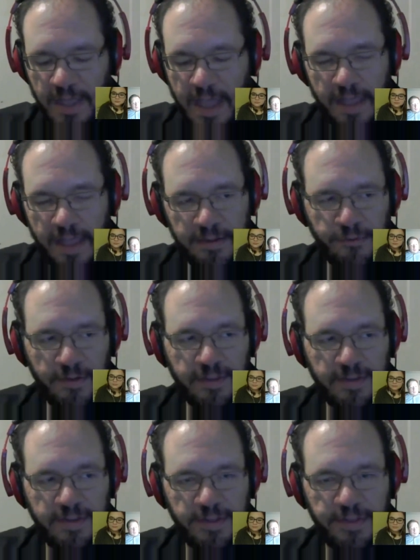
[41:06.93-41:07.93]
An
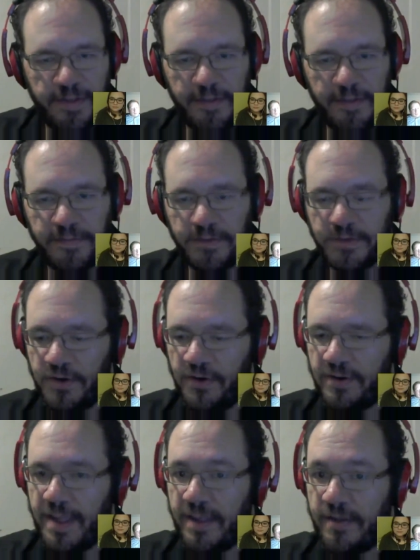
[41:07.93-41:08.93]
interesting thought for sure,
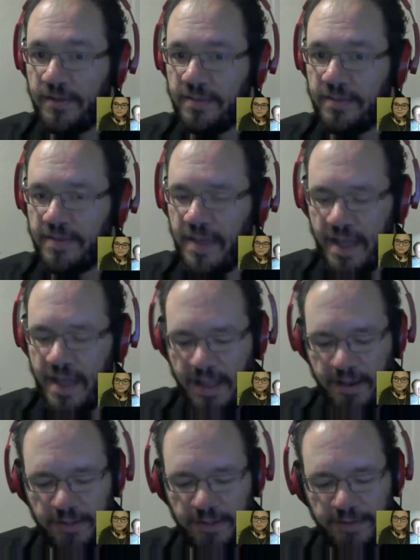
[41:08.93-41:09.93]
and I could
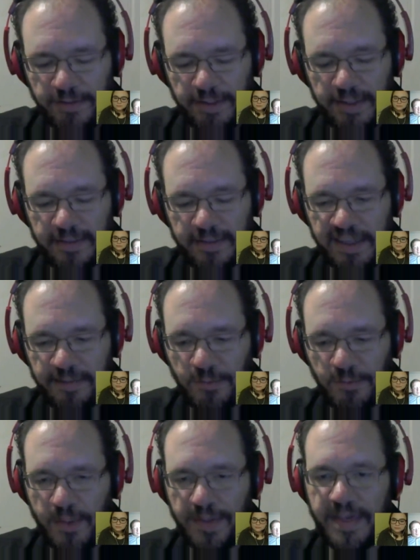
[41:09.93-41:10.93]
definitely see him
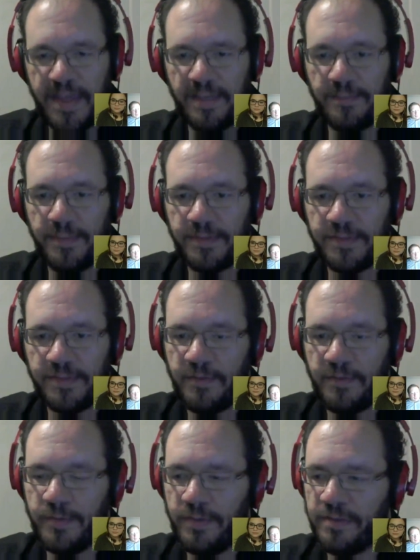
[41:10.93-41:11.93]
doing that. But
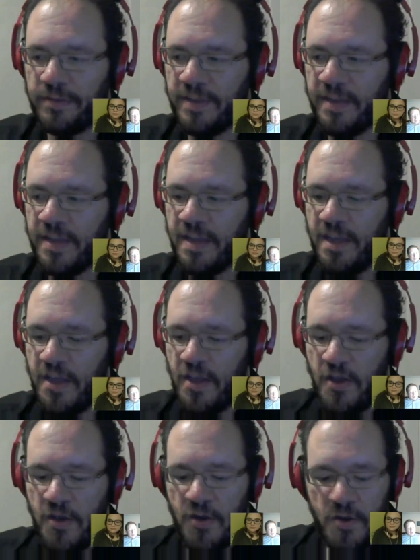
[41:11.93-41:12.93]
we'll see.
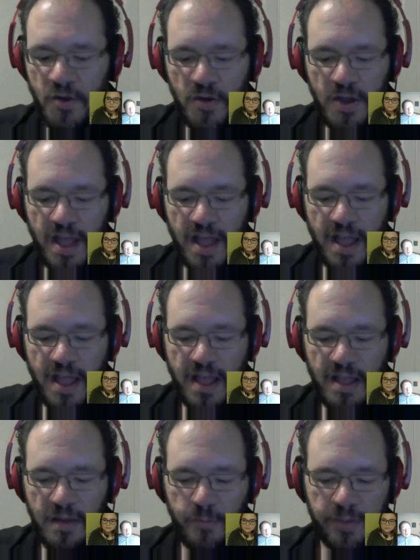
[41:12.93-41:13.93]

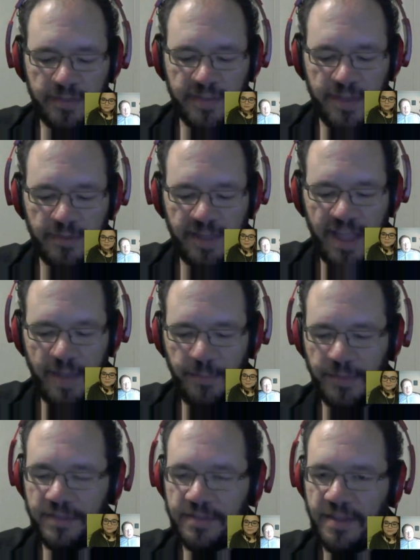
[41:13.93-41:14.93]
We'll see what
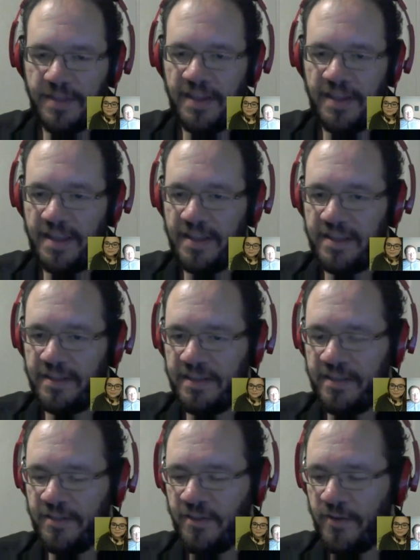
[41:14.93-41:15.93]
happens. And
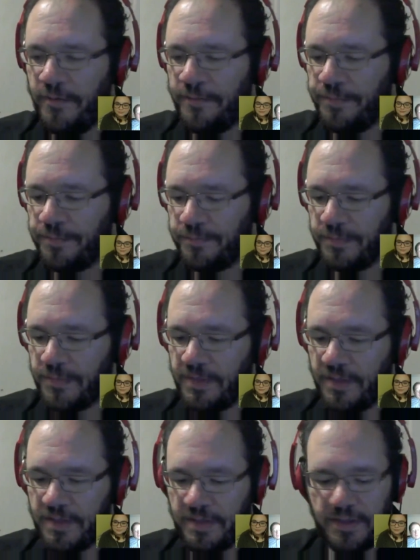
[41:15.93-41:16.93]

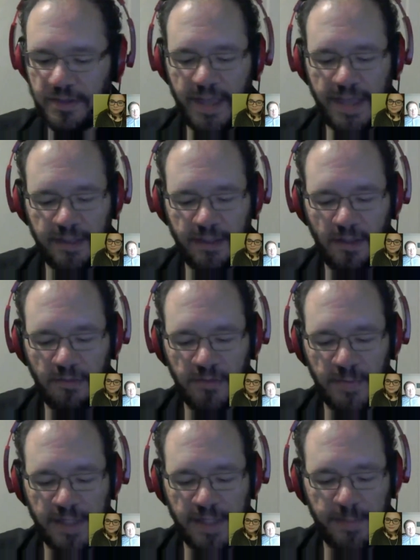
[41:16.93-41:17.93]
it
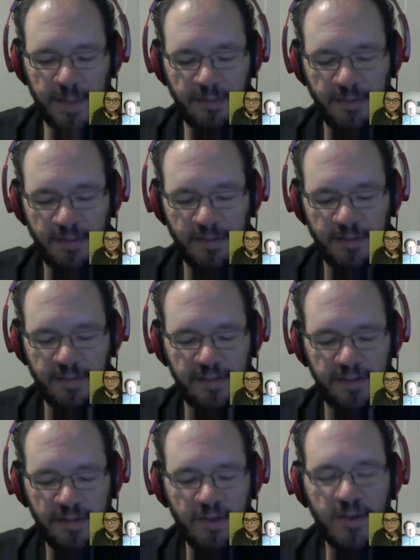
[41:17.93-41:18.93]
also may depend
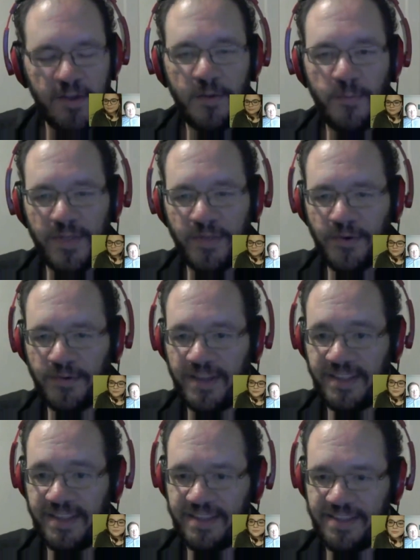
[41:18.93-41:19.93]
on whether or
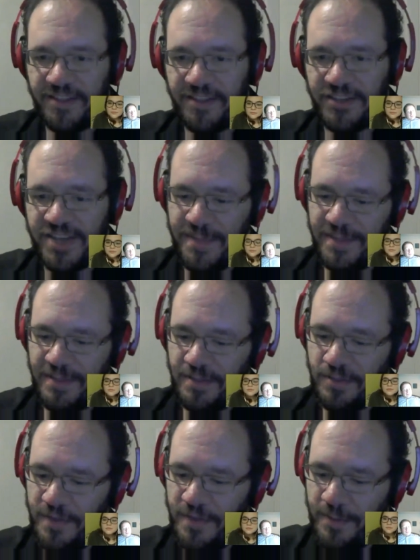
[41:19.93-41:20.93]
not he is still champion
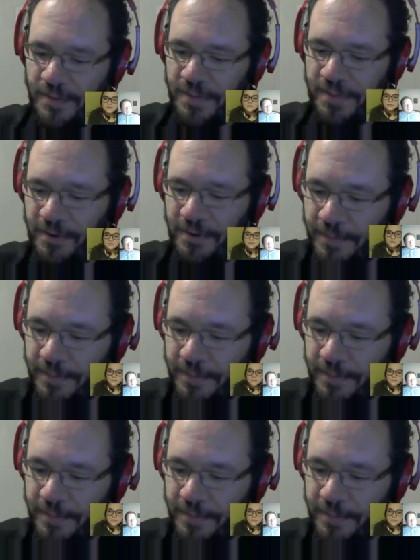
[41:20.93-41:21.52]
on November 3rd.